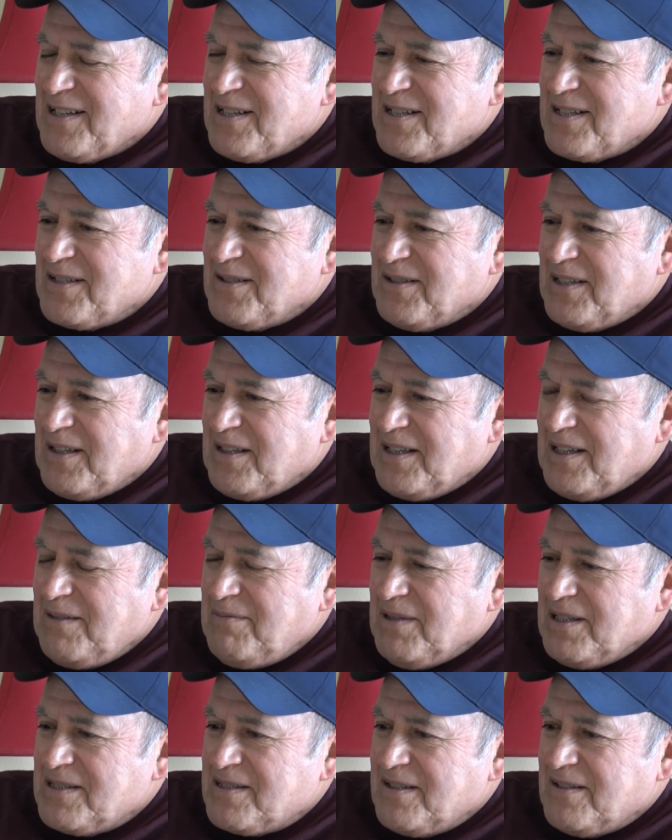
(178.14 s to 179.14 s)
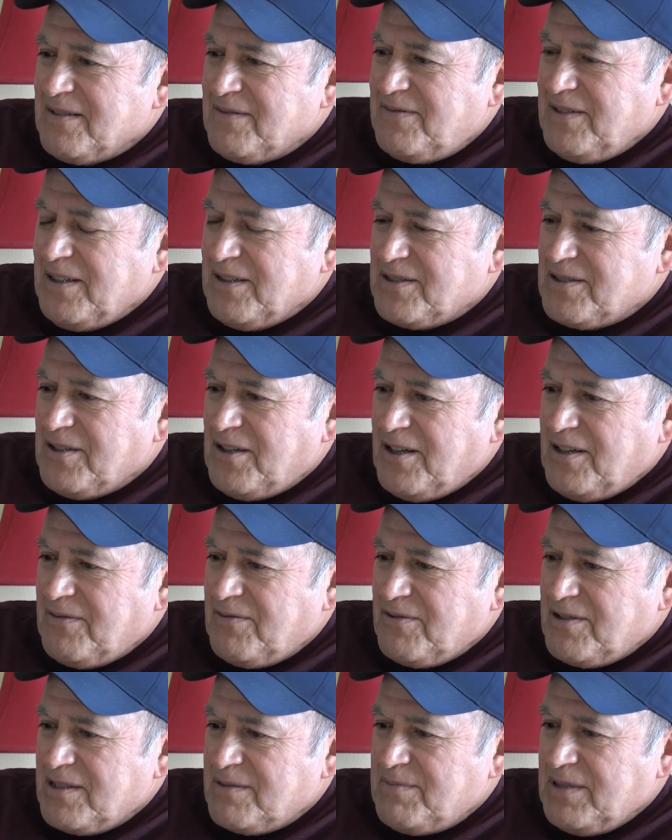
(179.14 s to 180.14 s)
So he must have felt sorry
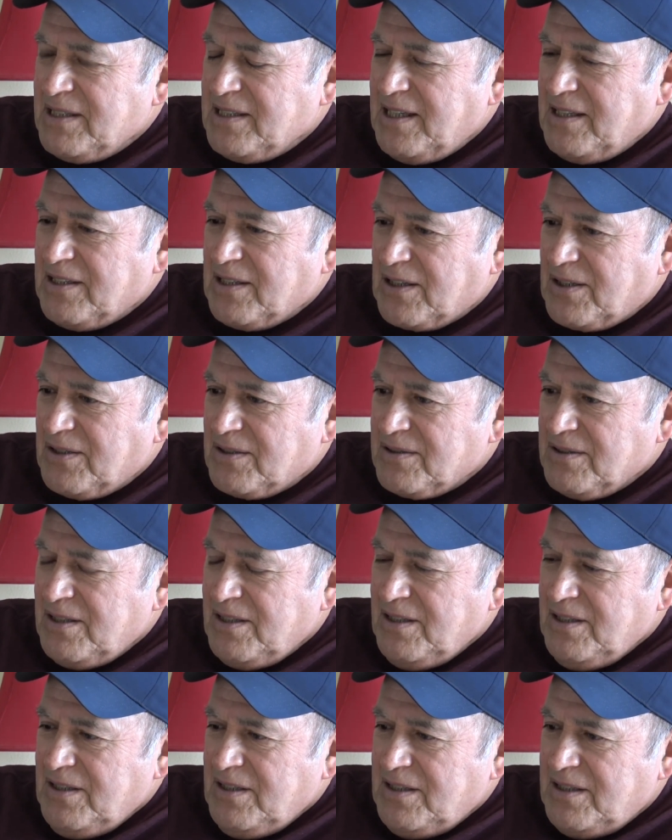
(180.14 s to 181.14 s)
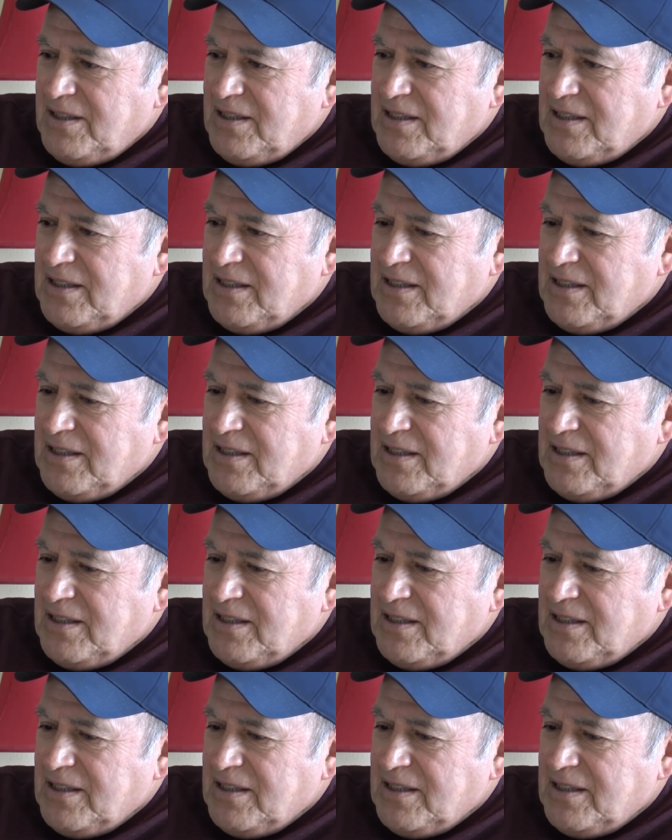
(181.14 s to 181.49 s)
for us being out in